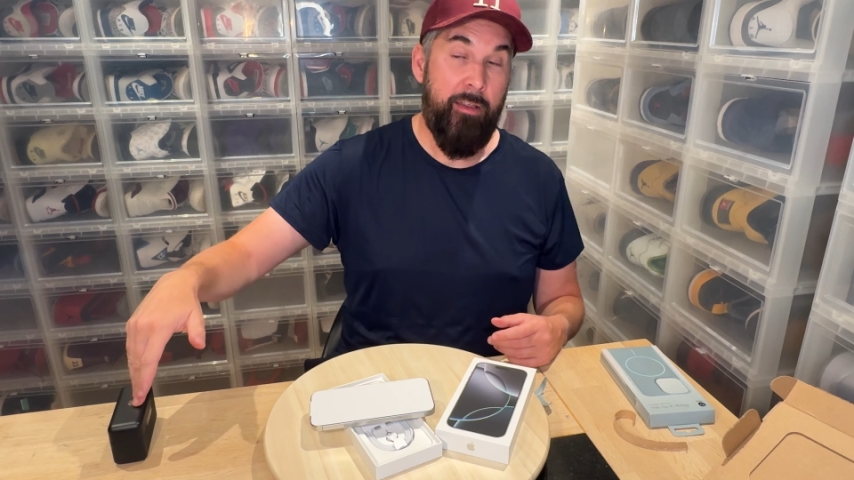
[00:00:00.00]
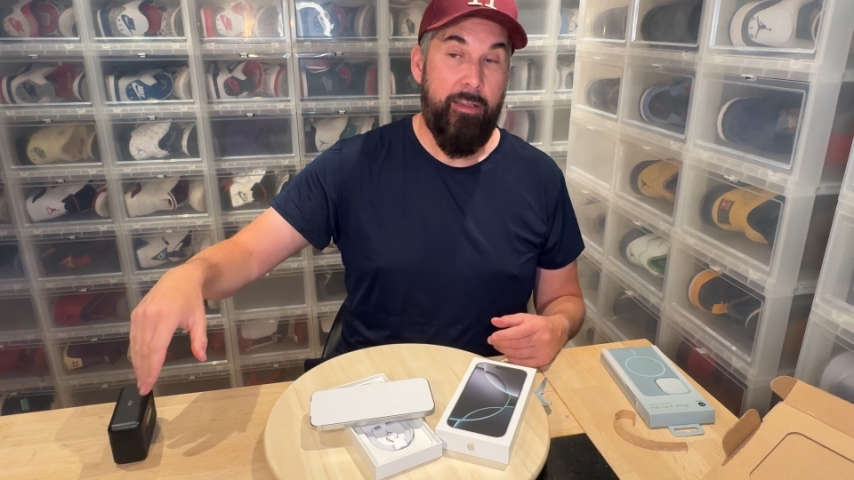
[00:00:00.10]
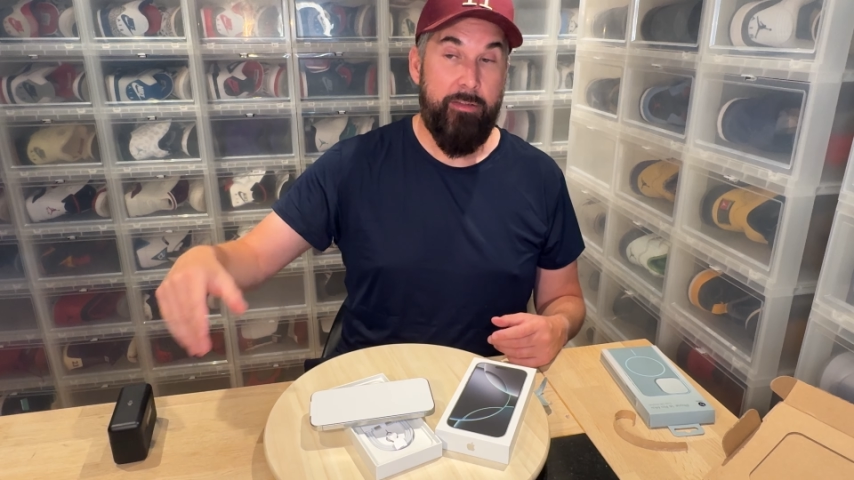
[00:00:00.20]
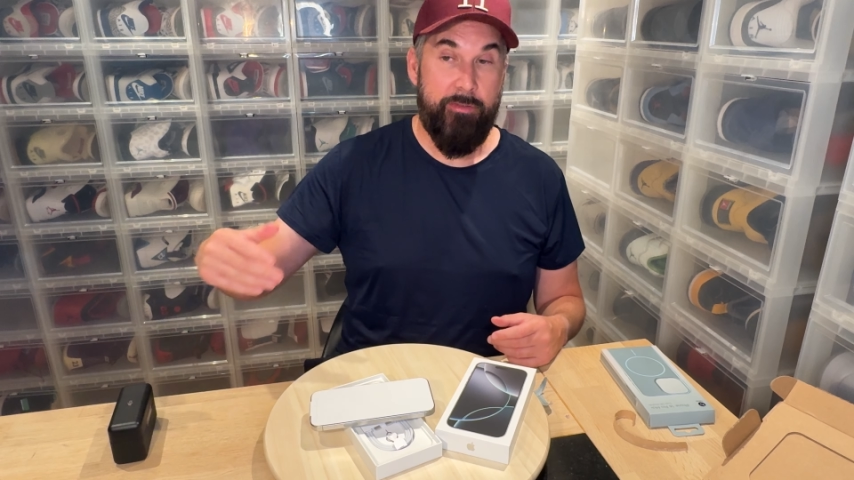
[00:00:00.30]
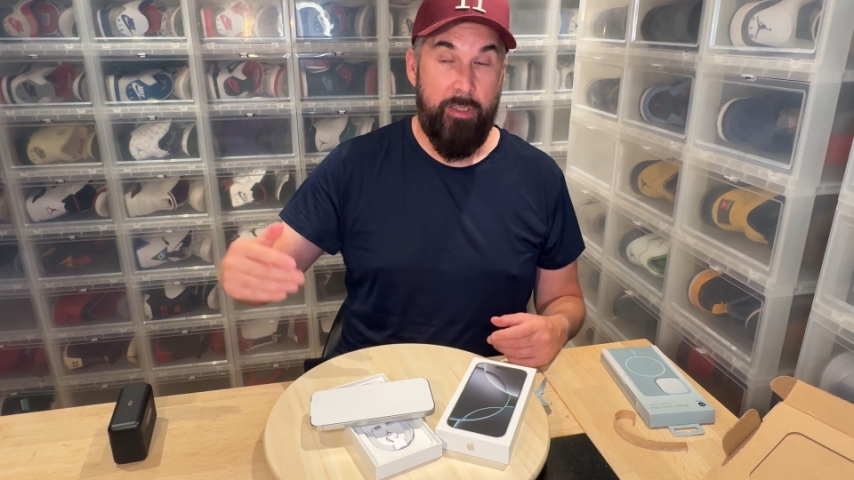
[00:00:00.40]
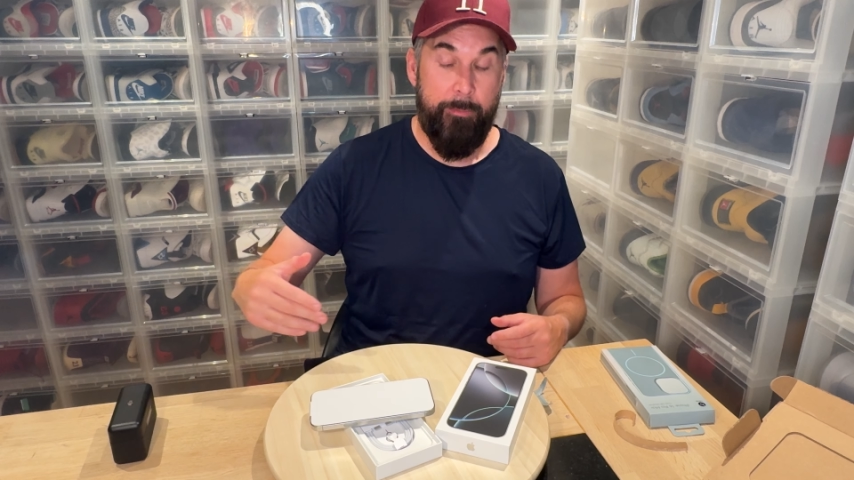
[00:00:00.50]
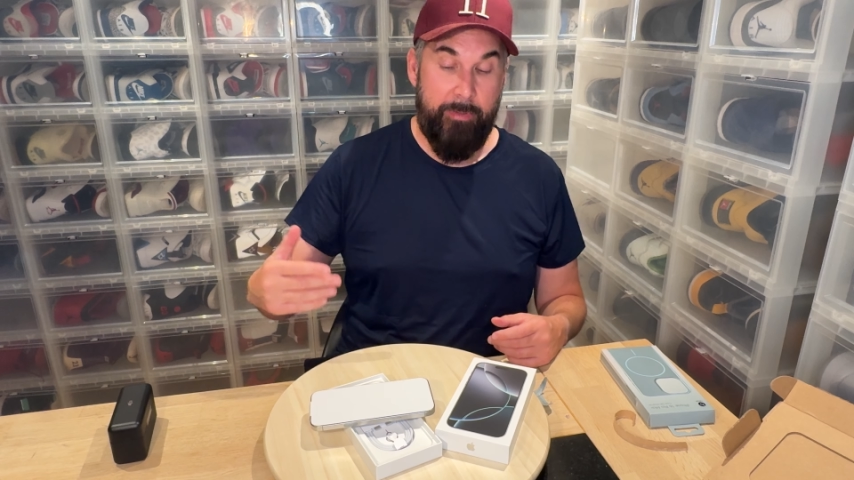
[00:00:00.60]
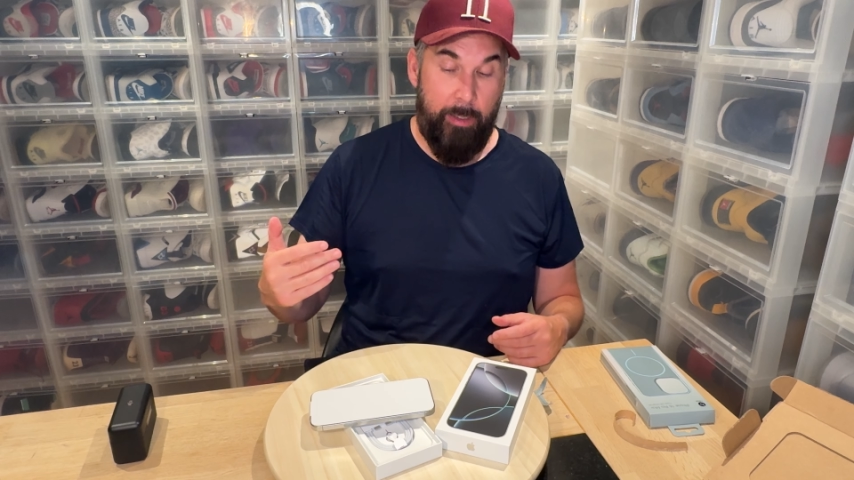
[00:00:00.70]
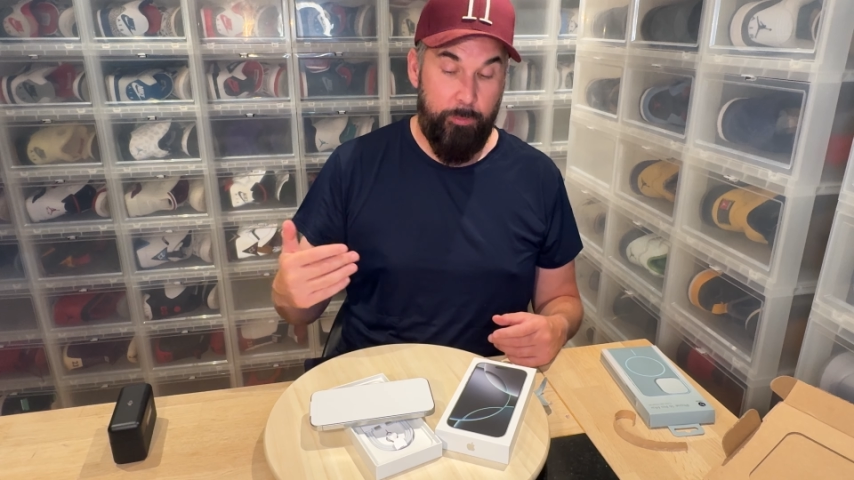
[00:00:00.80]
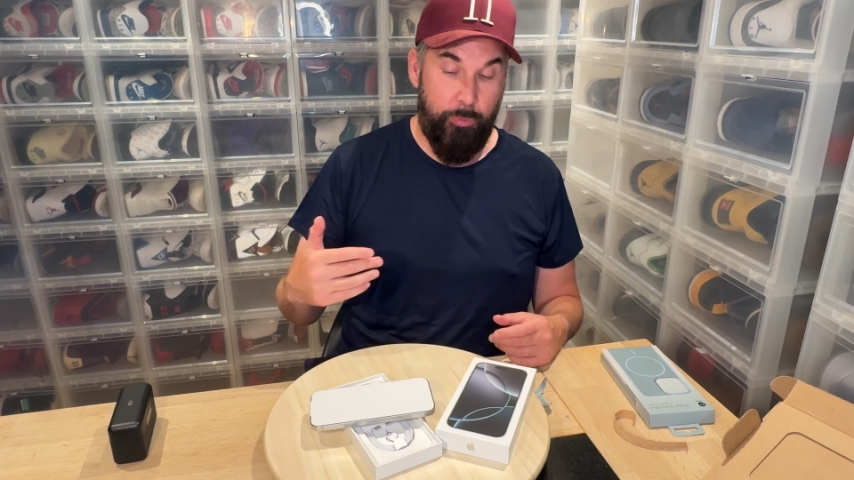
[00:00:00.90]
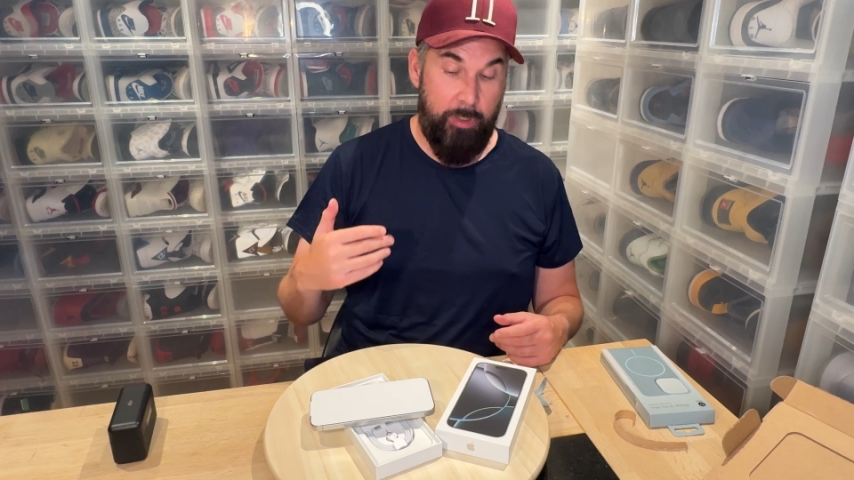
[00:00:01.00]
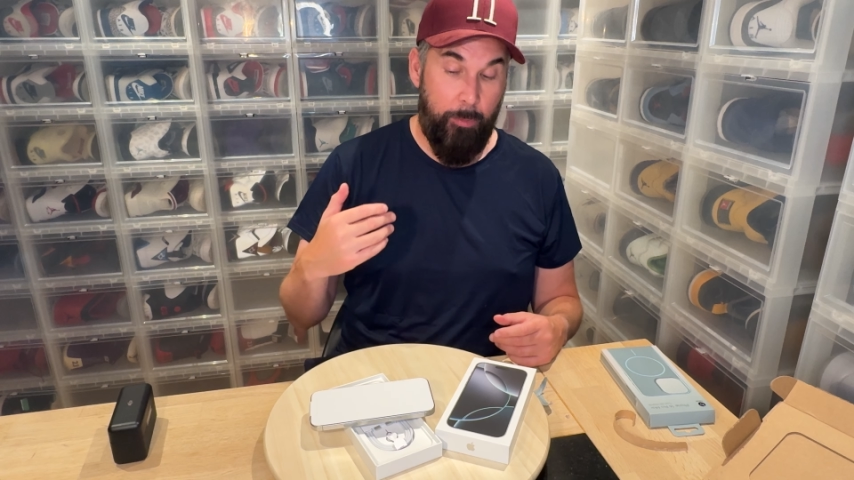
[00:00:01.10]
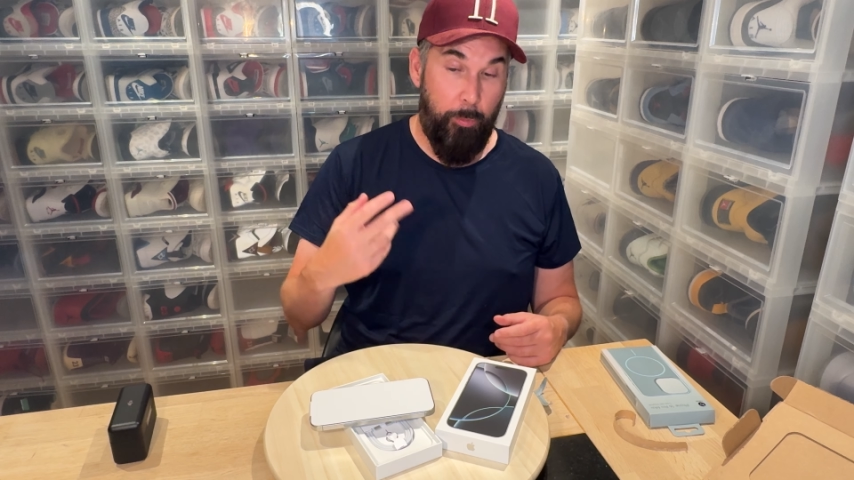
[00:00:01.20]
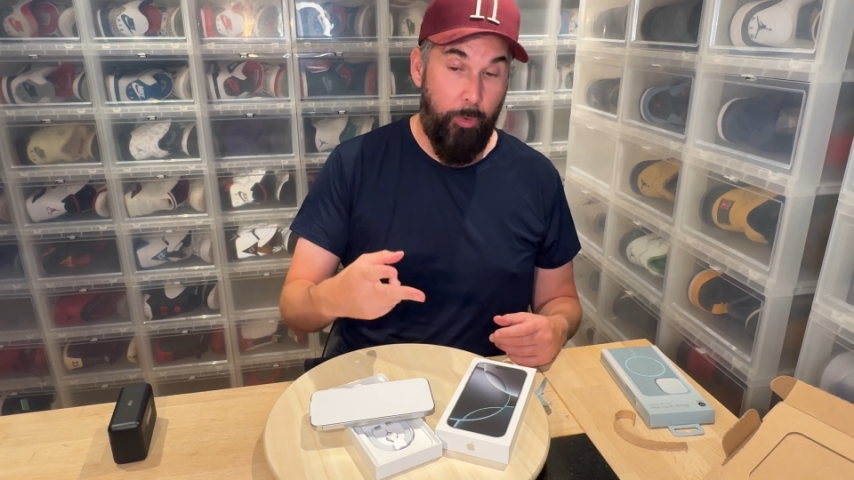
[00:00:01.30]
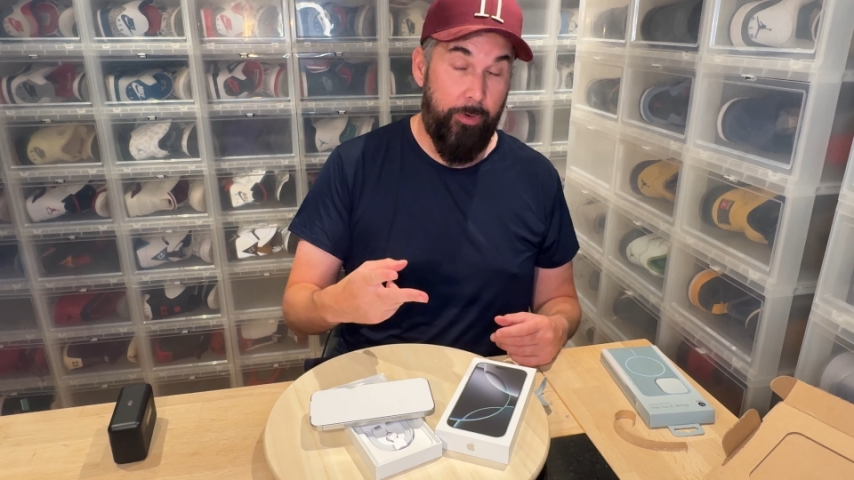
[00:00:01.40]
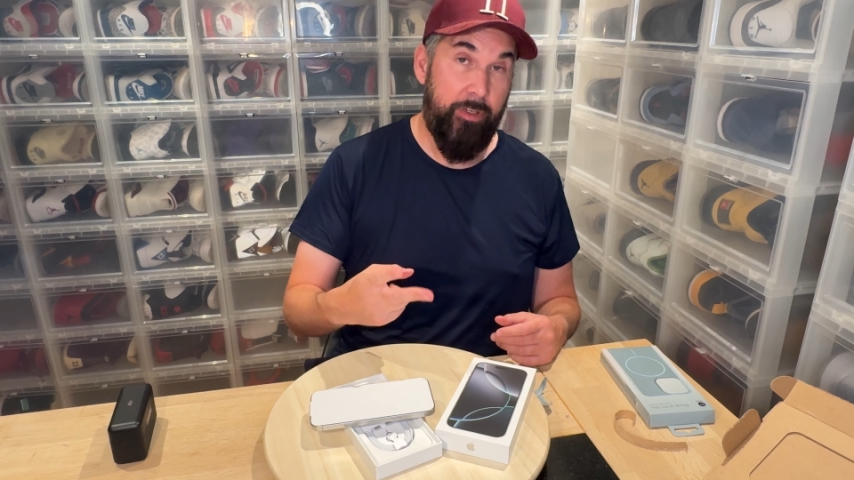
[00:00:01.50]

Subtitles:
And sometimes we are more